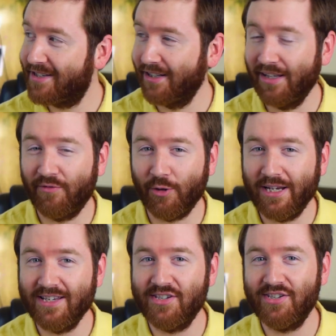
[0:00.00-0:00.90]

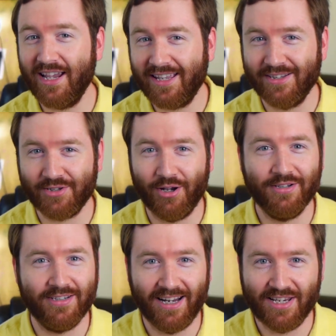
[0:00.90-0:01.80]
delivery is second on
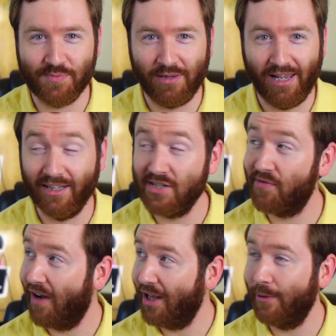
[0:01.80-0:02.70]
today's playlist,
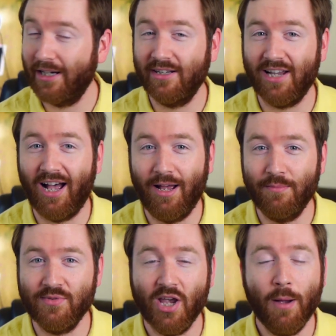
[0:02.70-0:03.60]
following
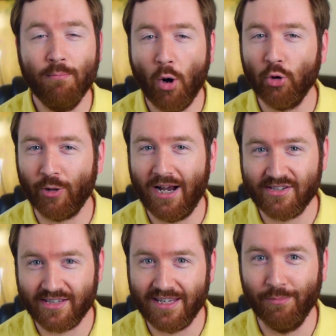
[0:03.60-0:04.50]
Tom's
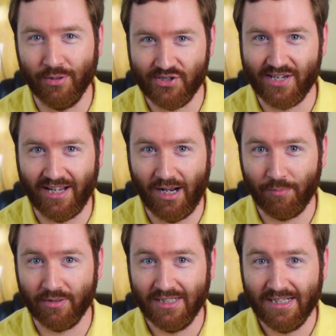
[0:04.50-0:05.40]
motorized gimbal setup.
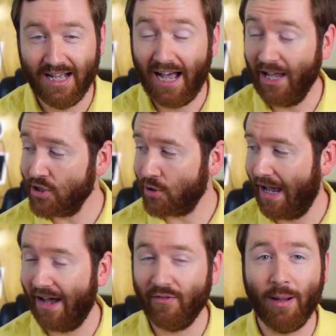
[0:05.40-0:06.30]
I also
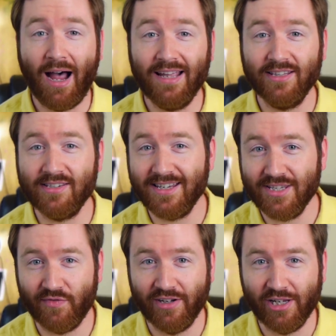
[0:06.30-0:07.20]
have a
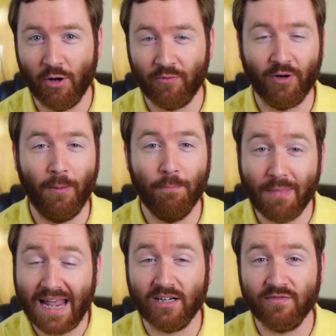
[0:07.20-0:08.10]
behind-the-scenes video from
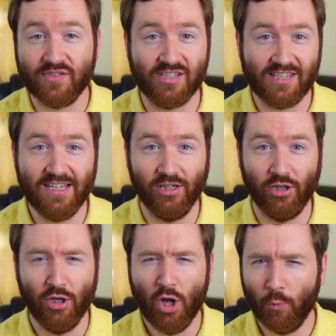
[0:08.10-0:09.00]
Man of Steel,
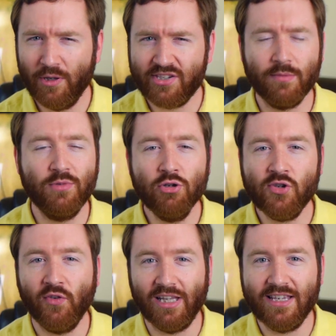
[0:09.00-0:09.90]
with some
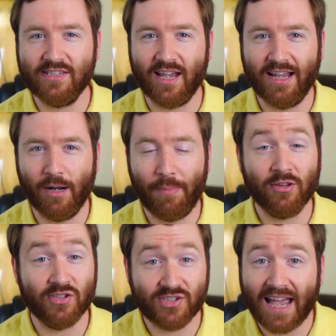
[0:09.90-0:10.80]
useful insight
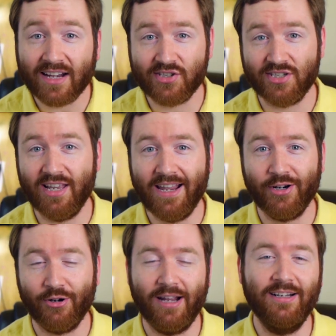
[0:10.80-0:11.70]
about Zack
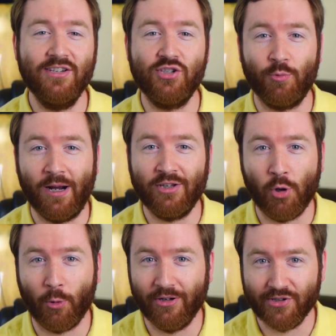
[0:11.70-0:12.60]
Snyder and his
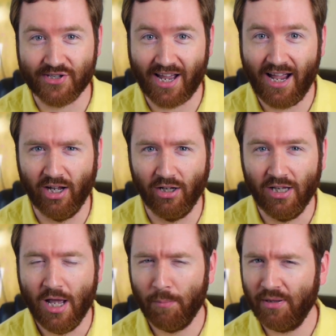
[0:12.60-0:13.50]
directorial style,
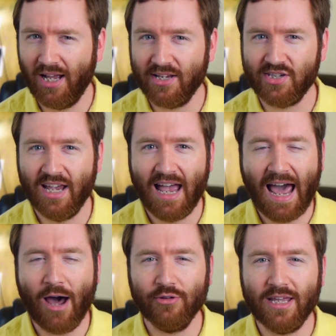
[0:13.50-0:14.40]
plus
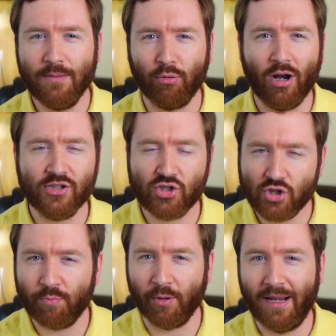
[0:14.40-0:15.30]
how they brought
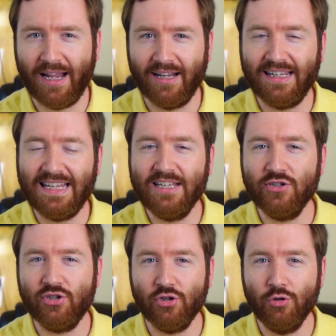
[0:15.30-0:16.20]
Superman
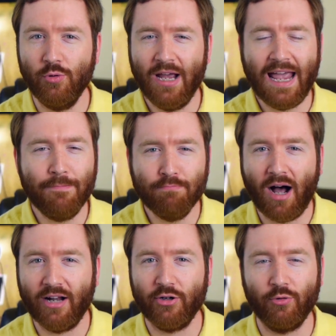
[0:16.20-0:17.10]
into a
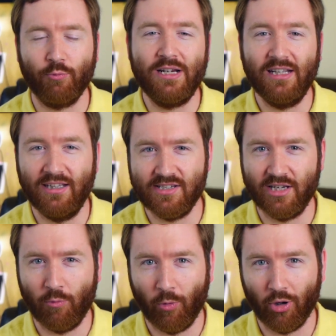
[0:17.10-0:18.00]
modern,
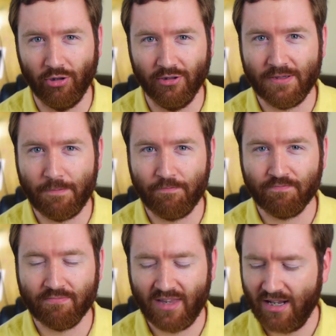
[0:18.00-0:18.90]
realistic world.
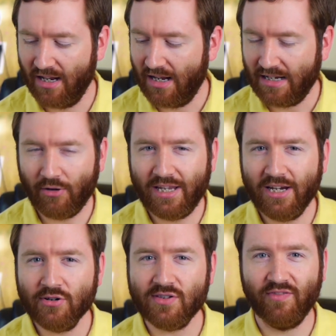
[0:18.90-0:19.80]
Now here's a